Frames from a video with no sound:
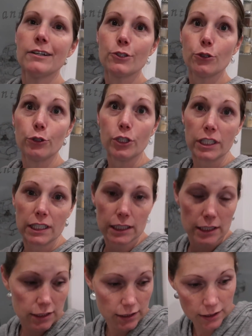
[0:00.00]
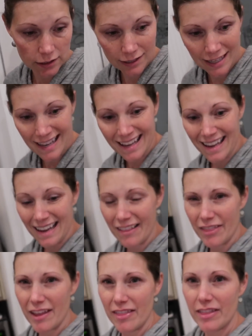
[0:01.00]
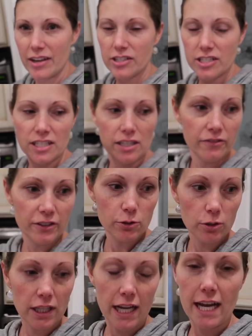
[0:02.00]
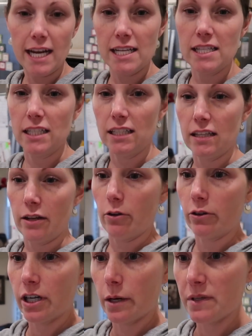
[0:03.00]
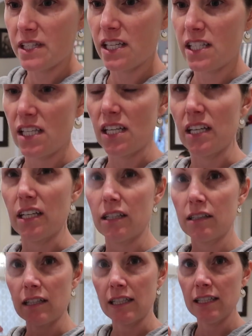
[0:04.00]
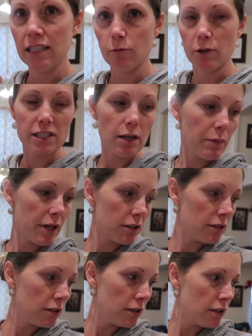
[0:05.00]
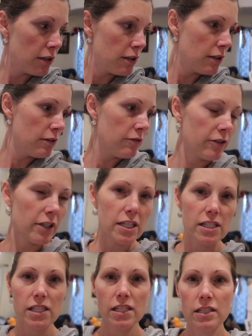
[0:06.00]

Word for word: to cook. And then they're just individualized and they don't crumb as easy and it works out better for us.